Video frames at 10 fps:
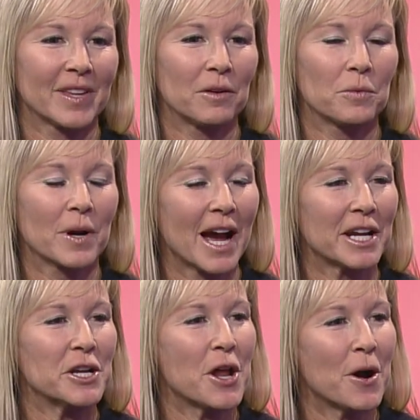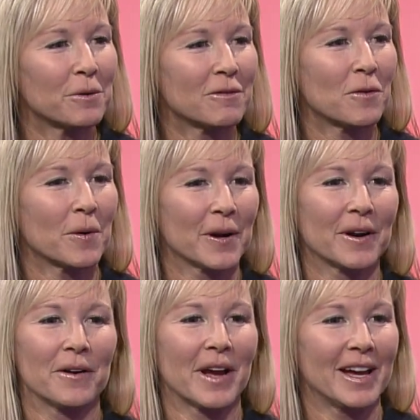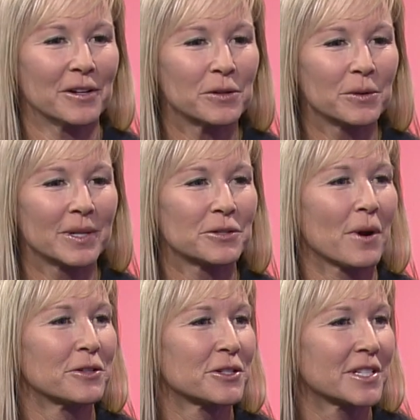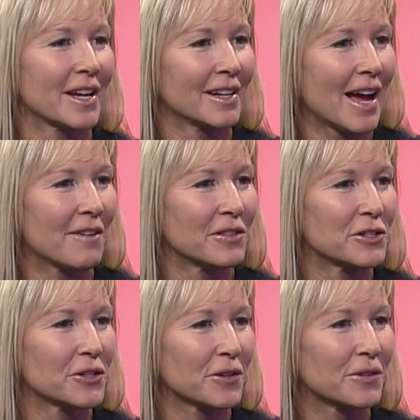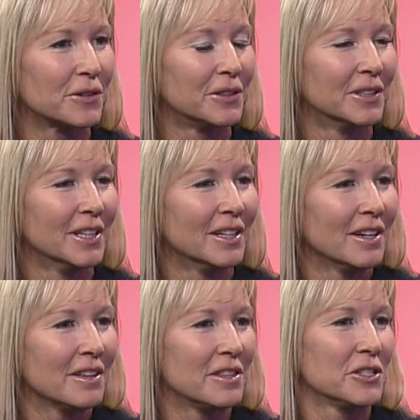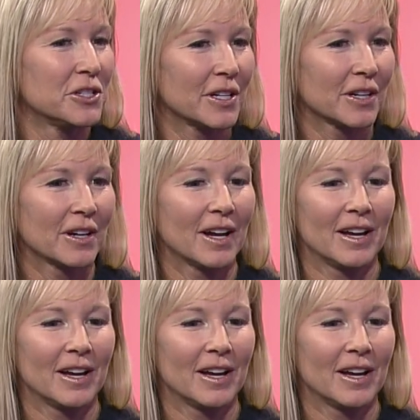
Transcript: we're kind of known for, okay, who is Roger State going to have in the circle this year?